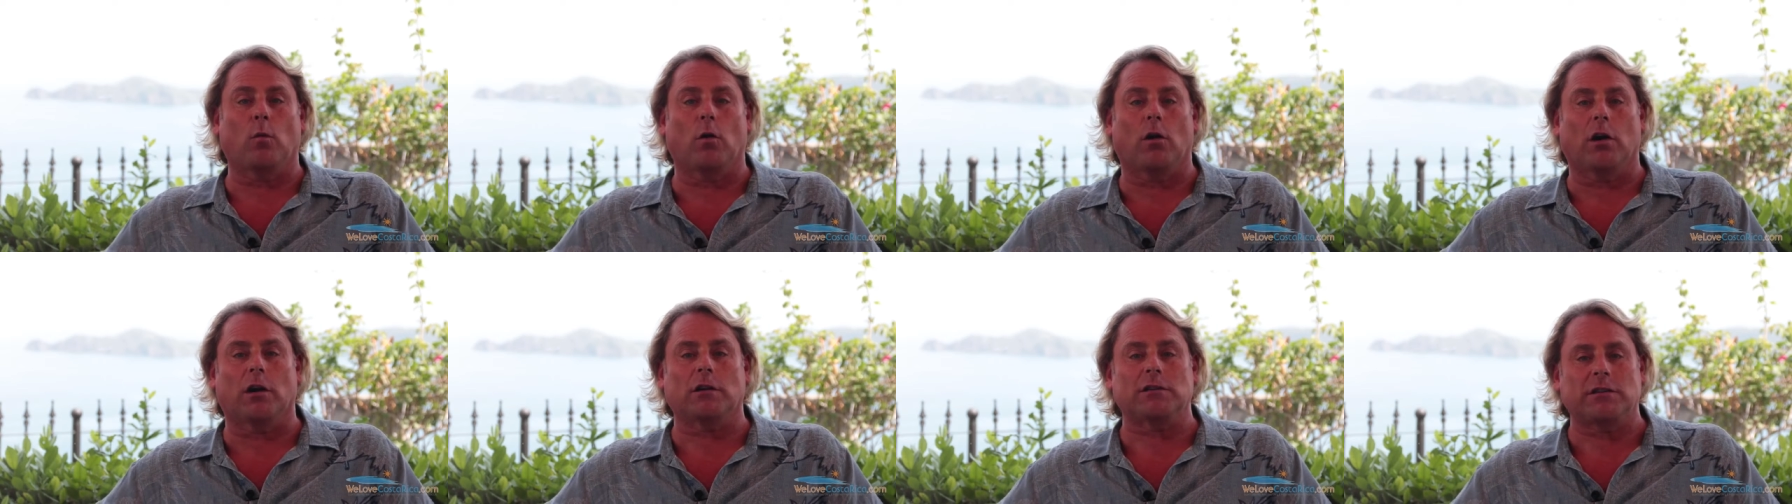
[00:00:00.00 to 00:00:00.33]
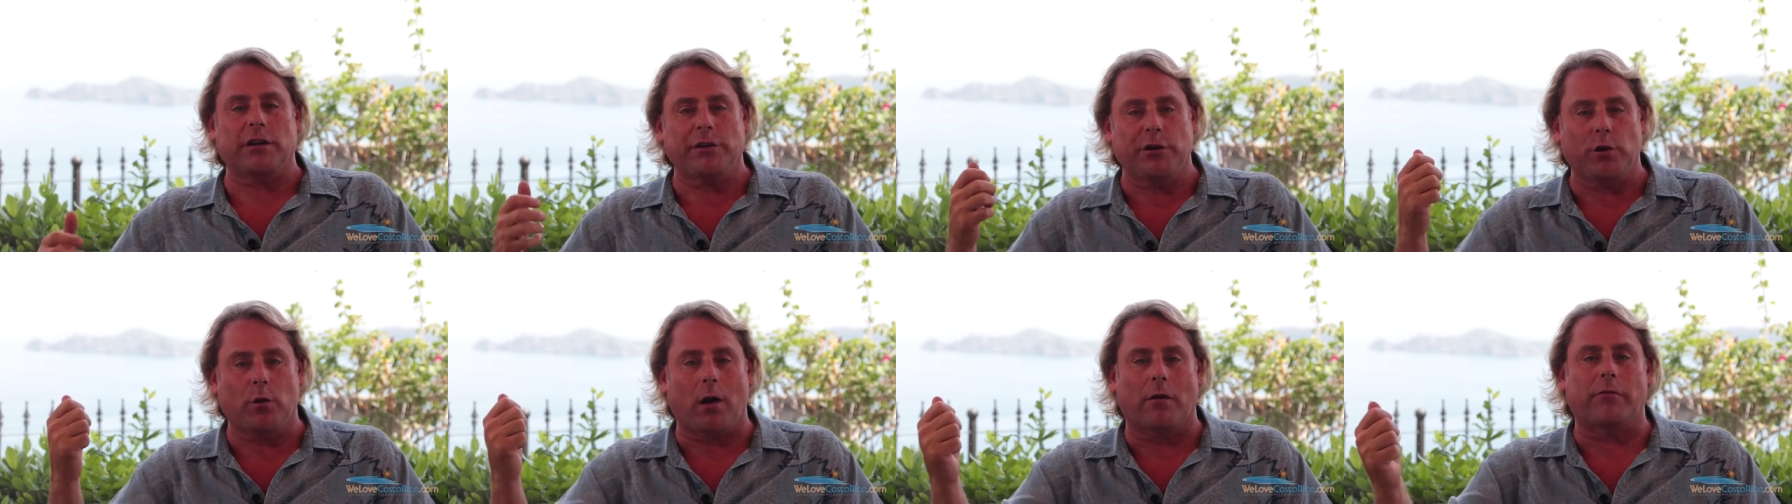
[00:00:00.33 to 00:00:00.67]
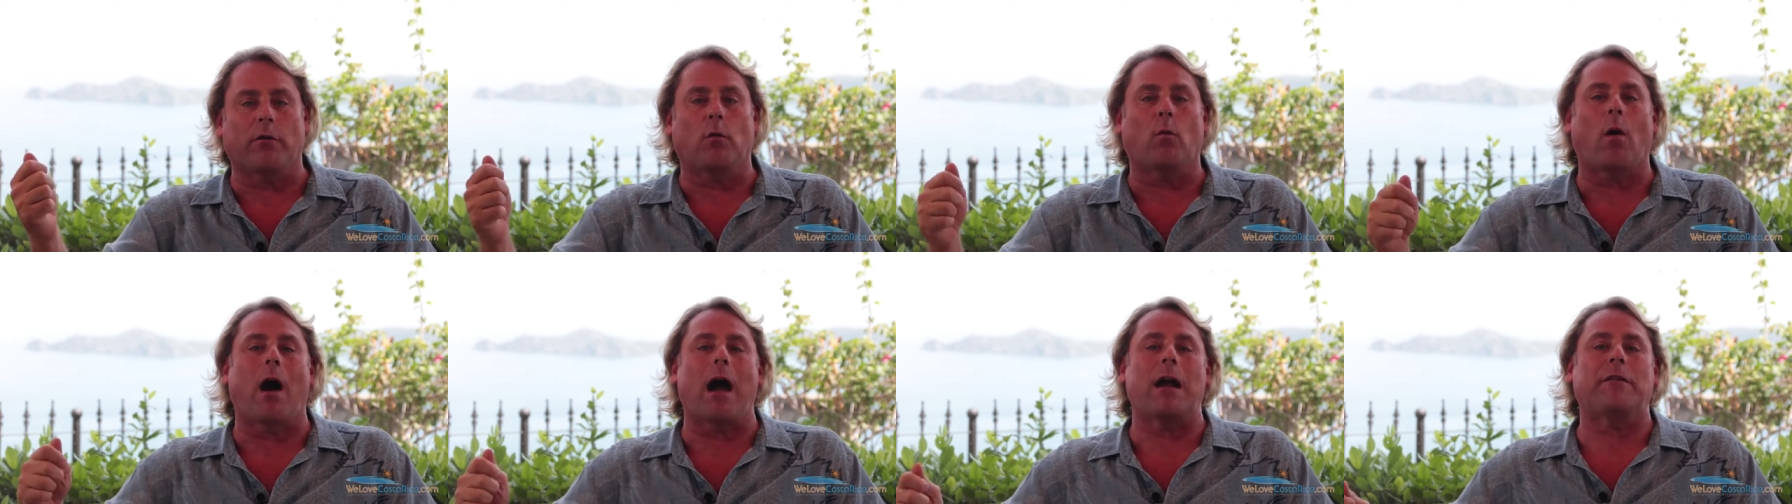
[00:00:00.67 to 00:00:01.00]
works and you have a
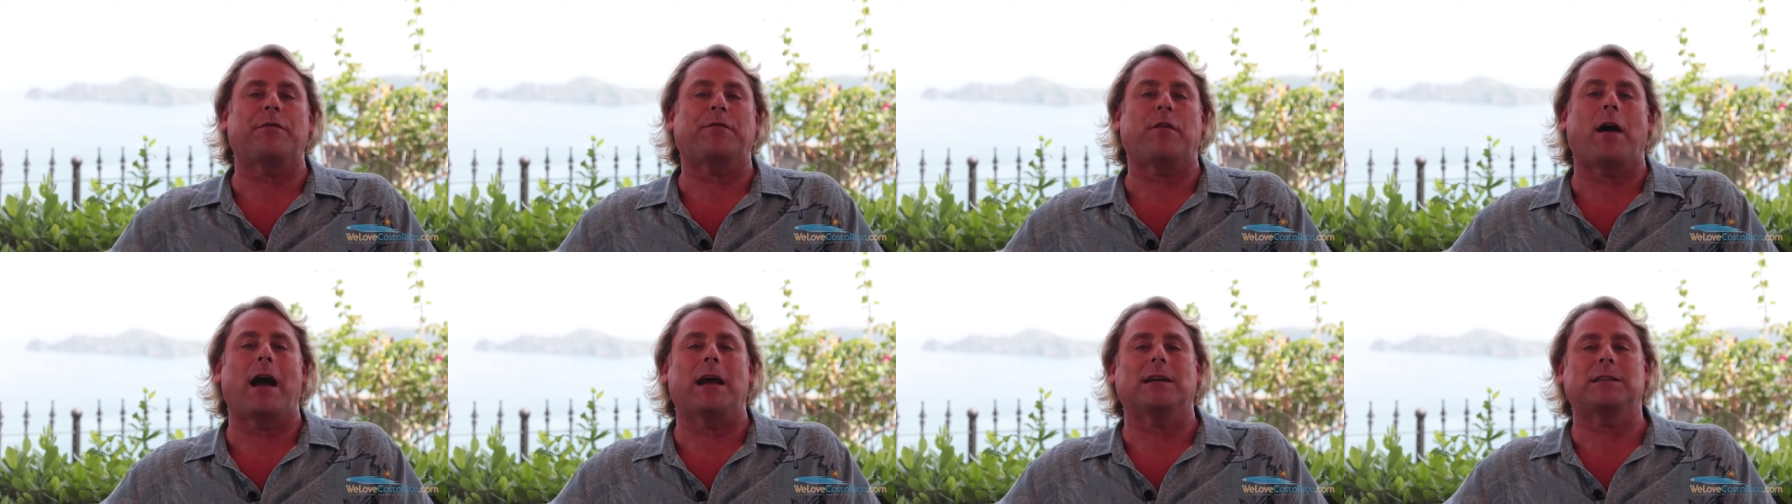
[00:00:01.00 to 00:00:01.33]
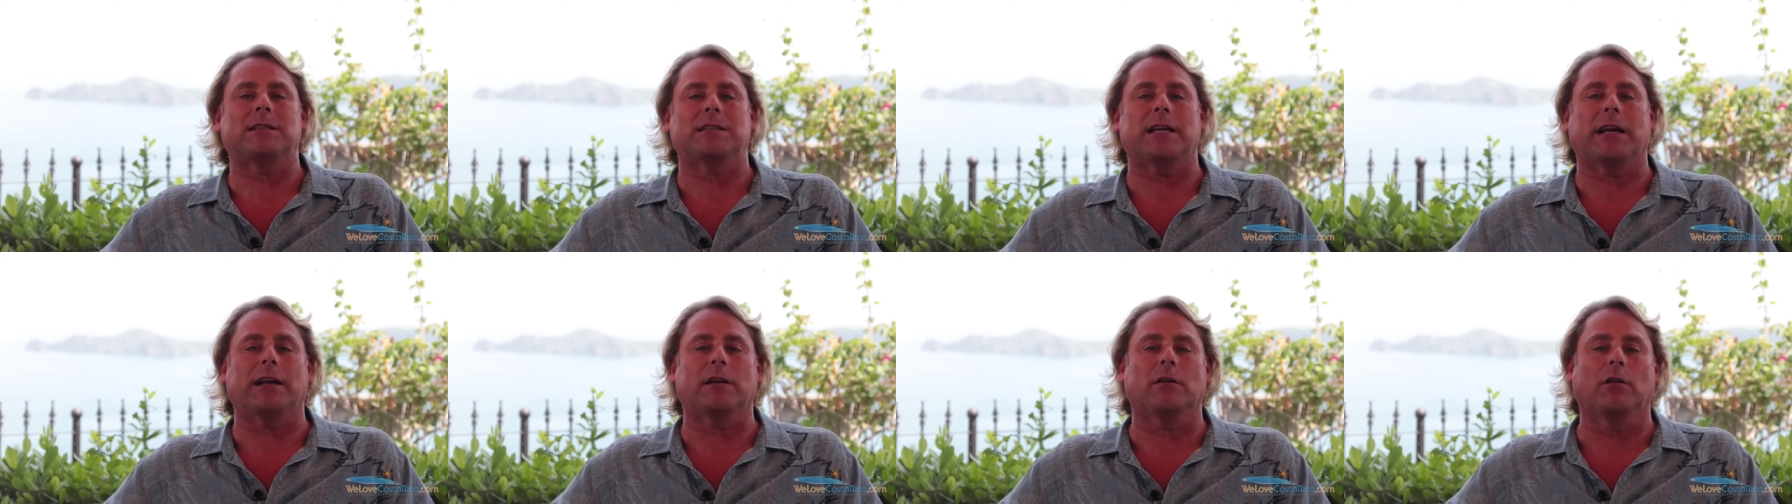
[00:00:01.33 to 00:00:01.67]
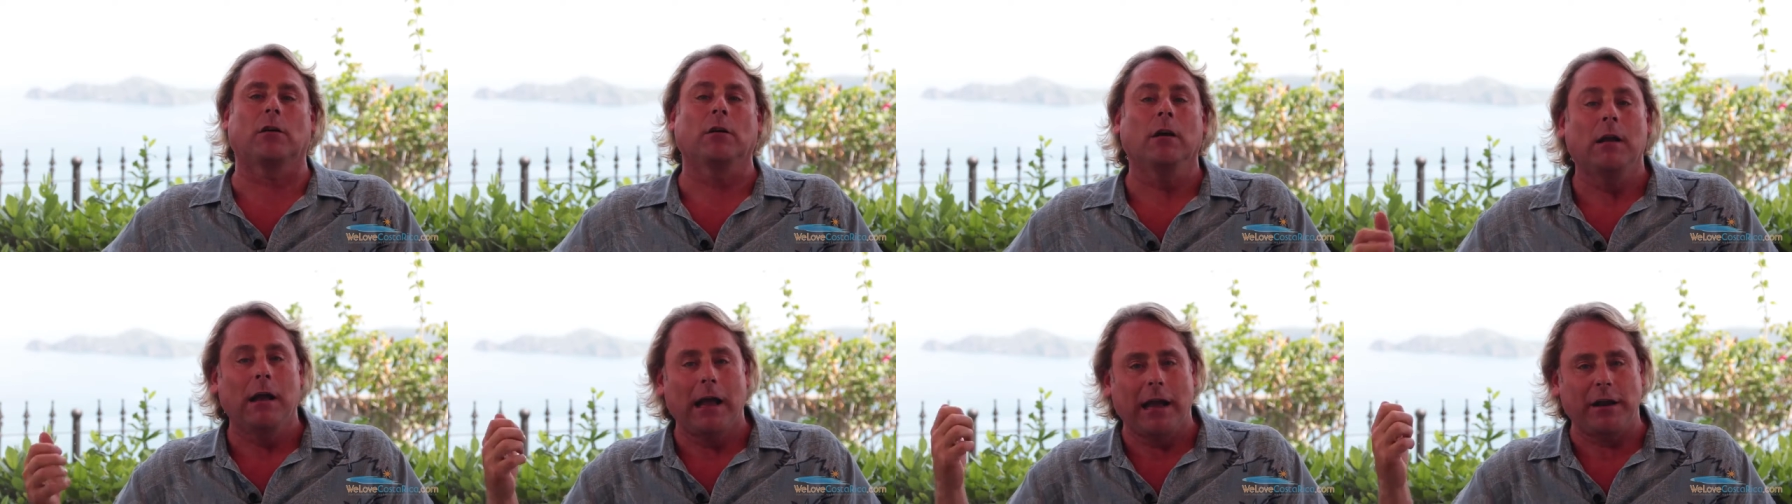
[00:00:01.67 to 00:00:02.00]
Wi Fi
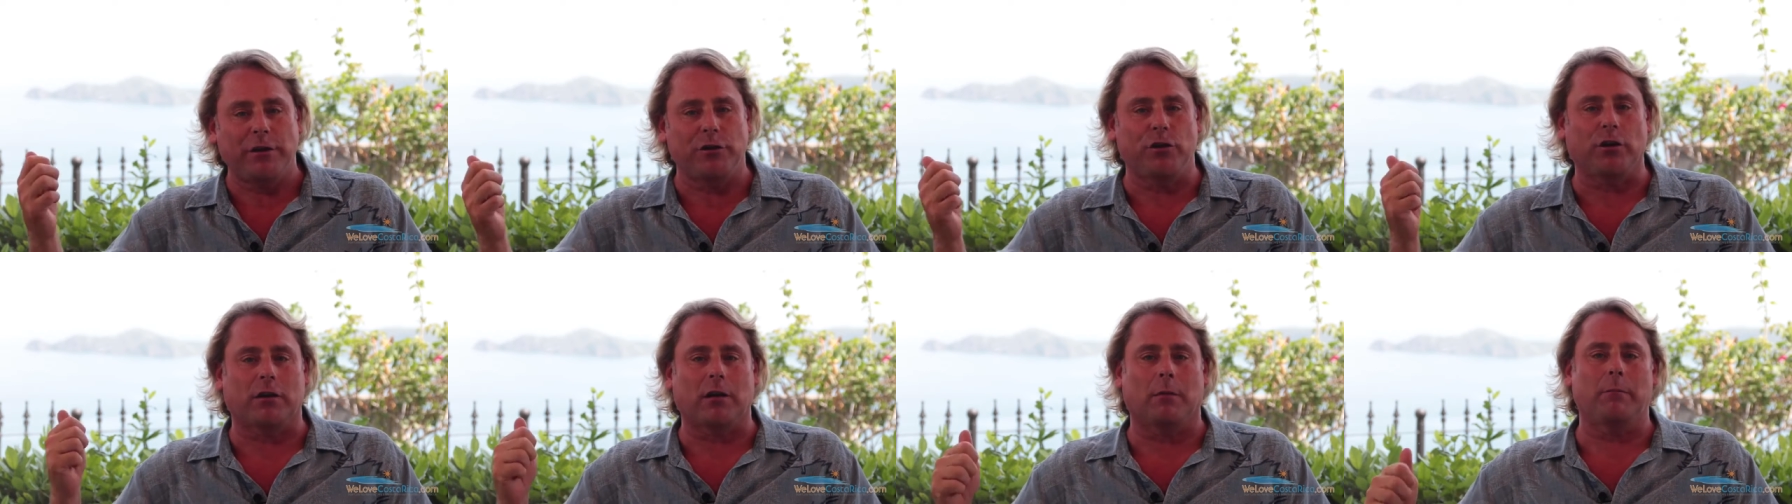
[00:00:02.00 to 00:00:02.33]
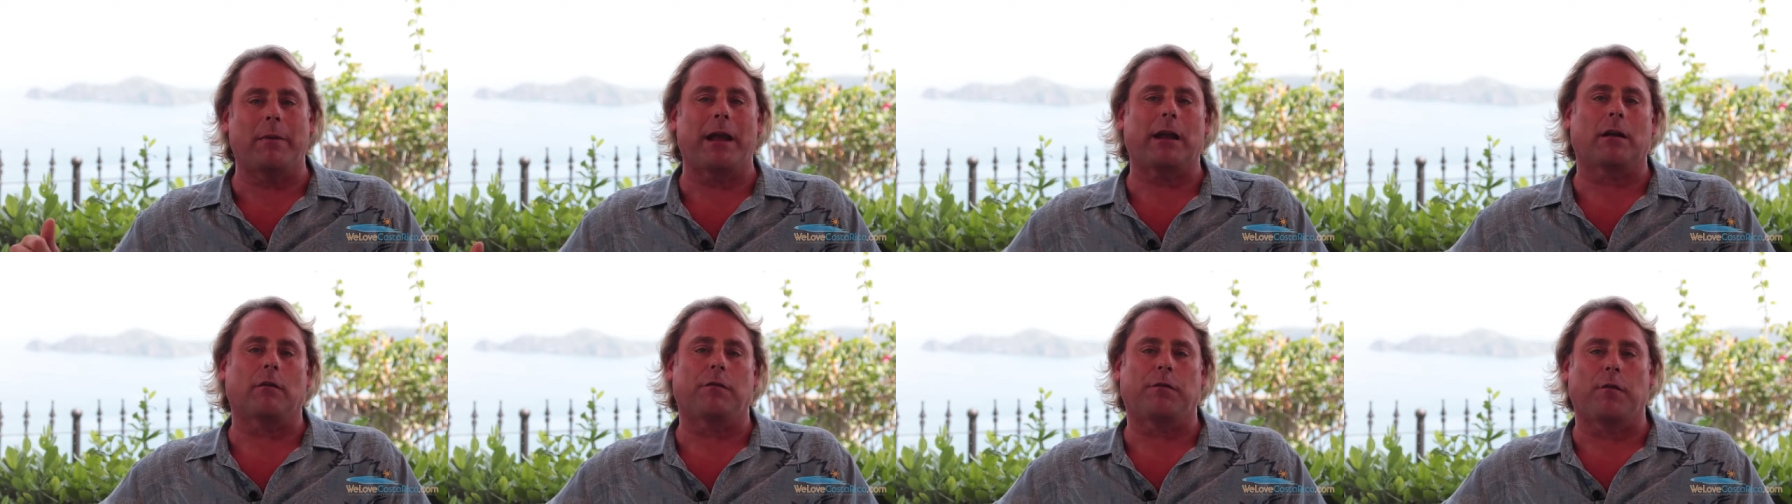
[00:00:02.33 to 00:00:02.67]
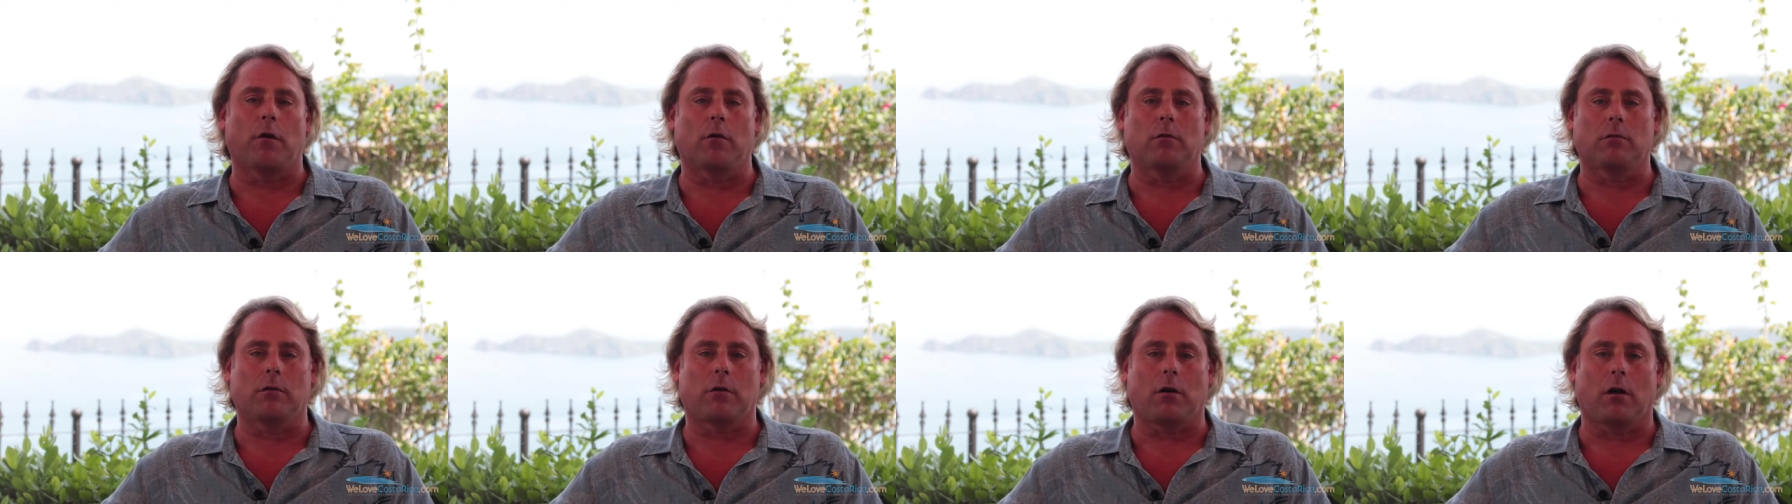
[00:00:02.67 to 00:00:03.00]
signal and you can make a
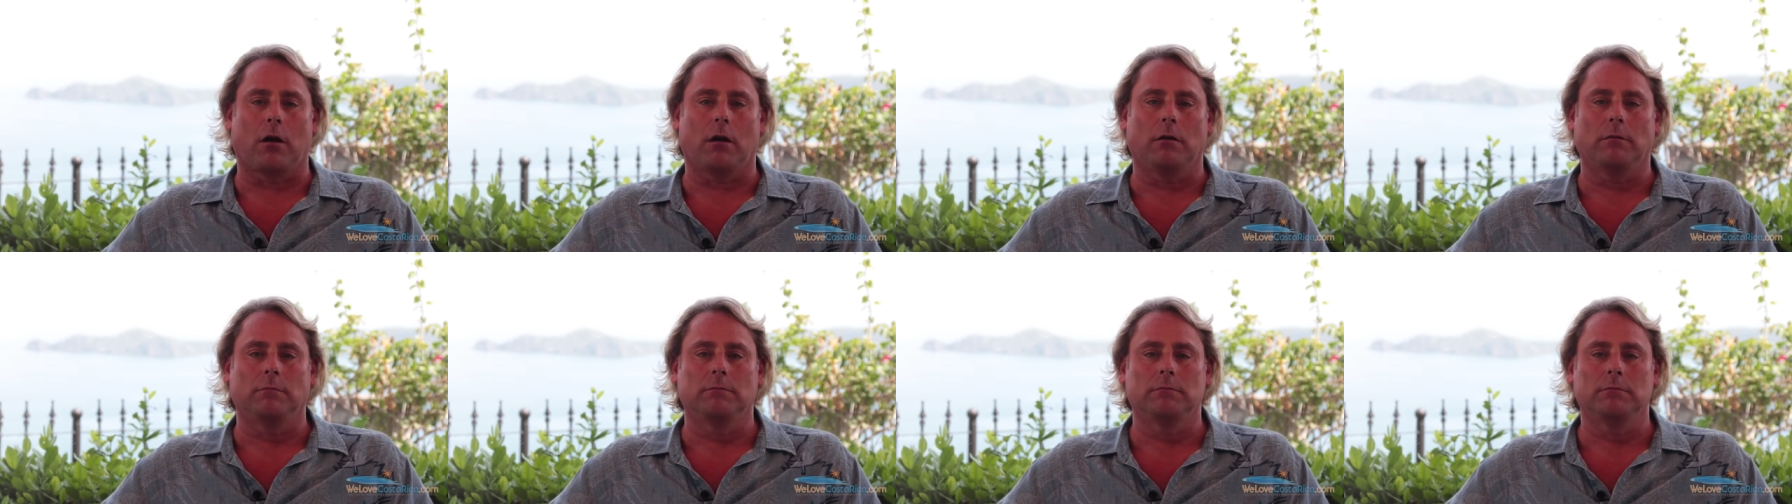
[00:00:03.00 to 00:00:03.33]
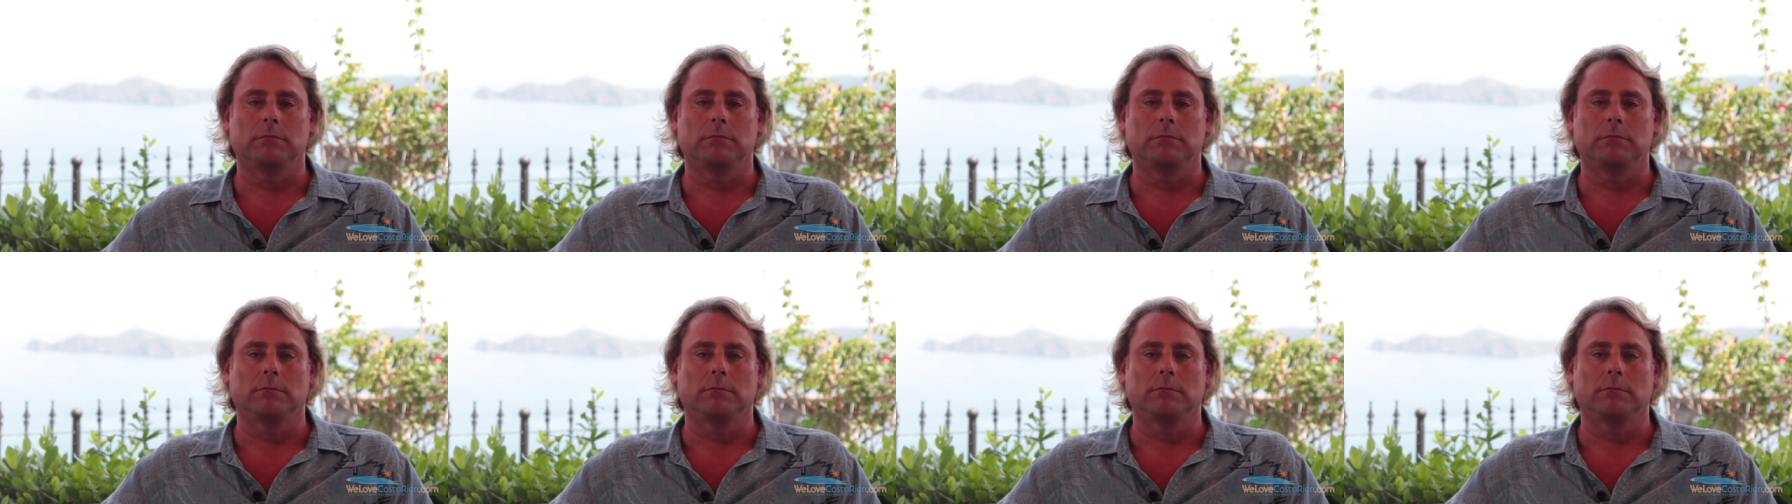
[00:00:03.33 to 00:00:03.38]
phone call.